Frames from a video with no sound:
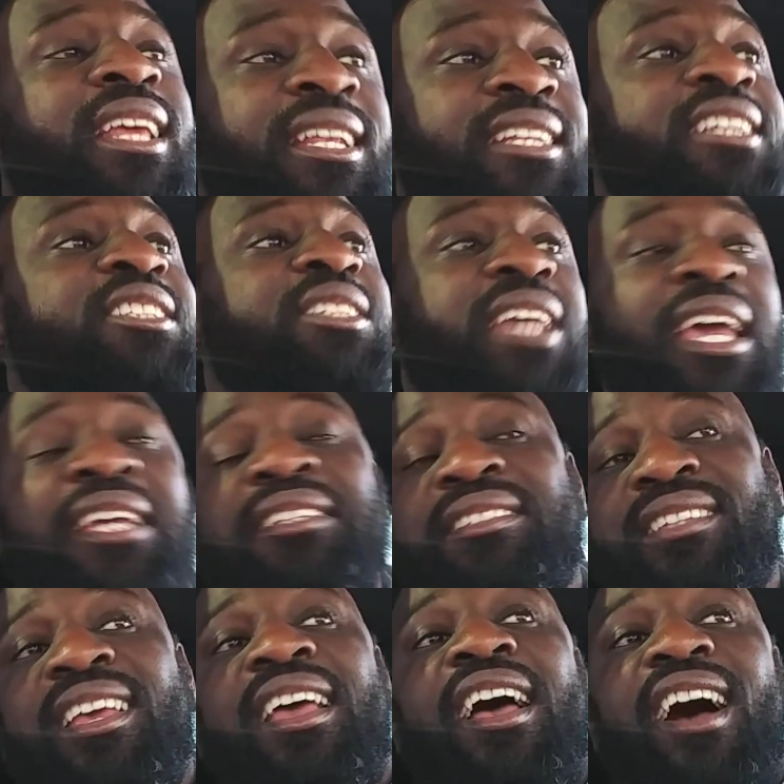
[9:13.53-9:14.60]
In this
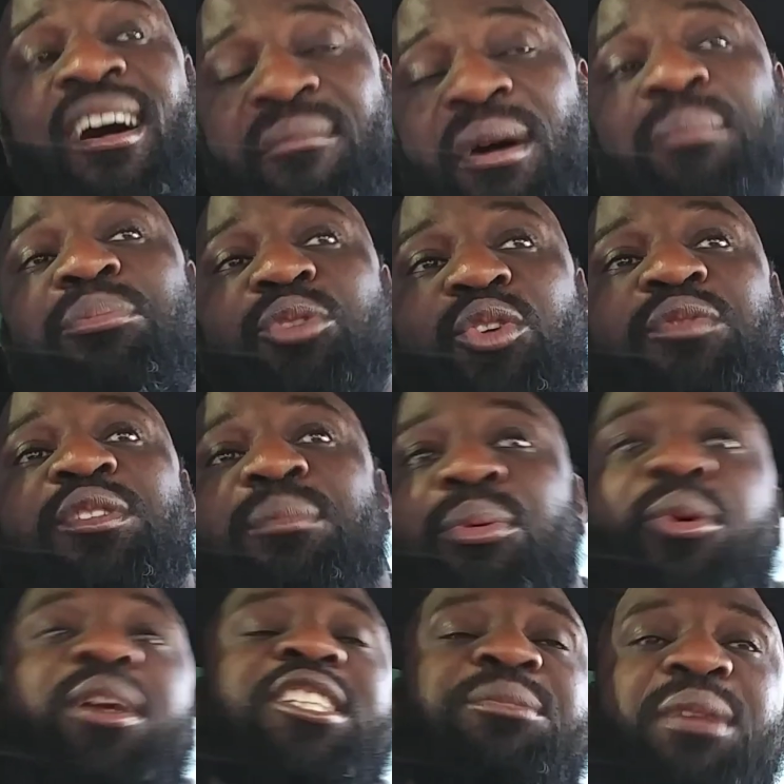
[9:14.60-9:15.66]
case, I'm proving the
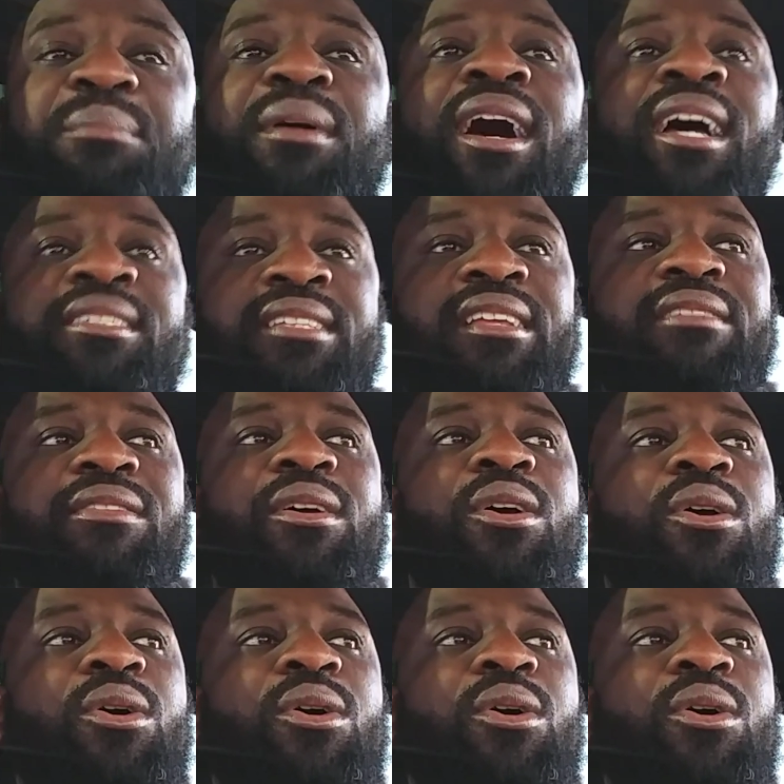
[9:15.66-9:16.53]
point to be positive.